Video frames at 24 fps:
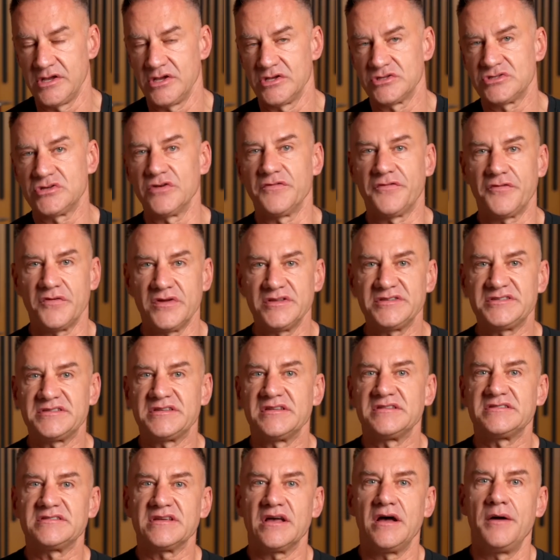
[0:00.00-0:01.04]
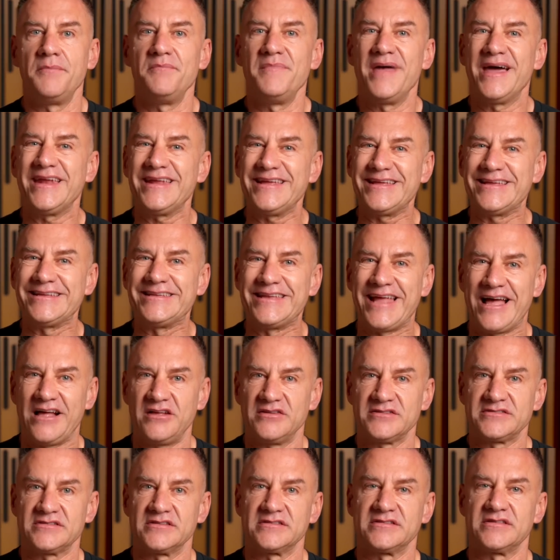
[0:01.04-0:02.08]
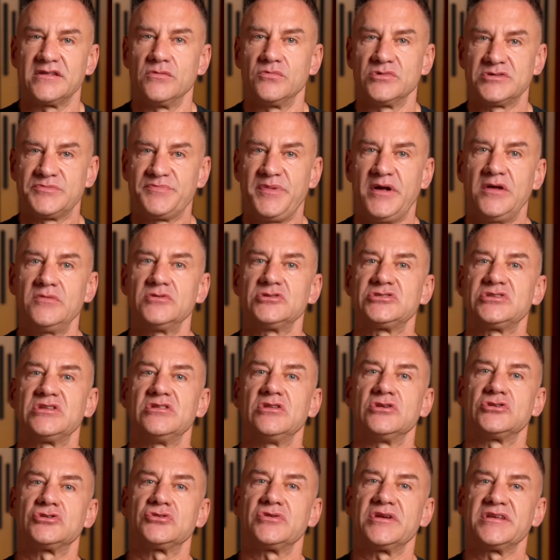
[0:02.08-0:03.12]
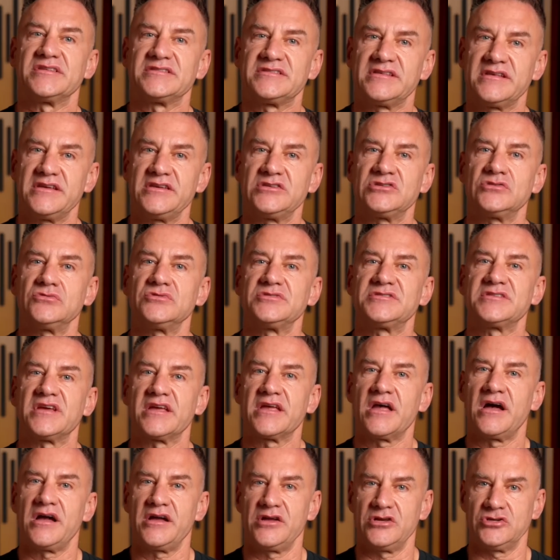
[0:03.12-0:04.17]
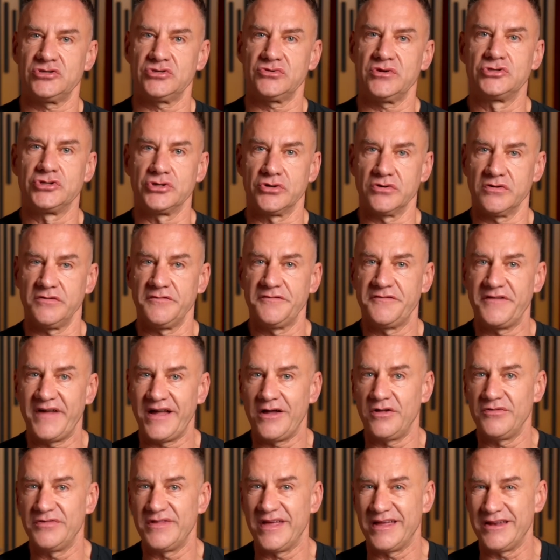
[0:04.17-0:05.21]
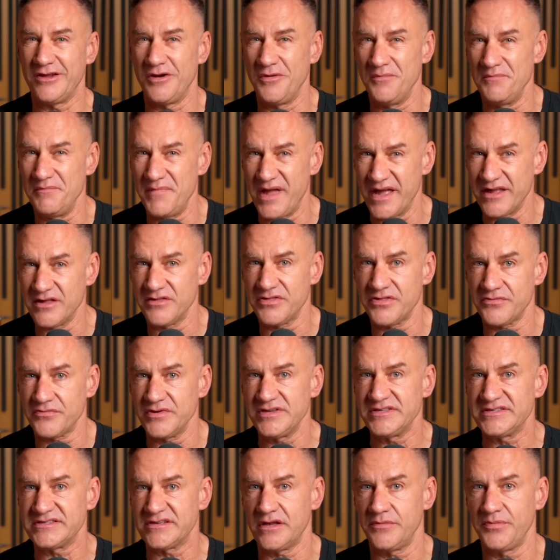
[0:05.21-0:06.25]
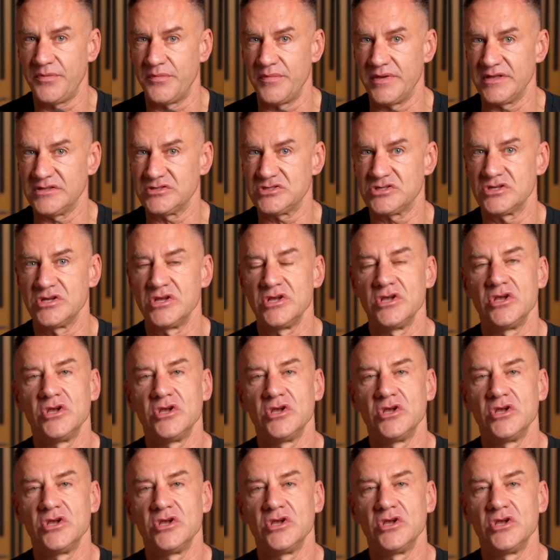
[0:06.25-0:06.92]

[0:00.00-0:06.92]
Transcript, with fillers: So, for instance, a meta-analysis that was published in the Translational Psychiatry Journal found that omega three supplements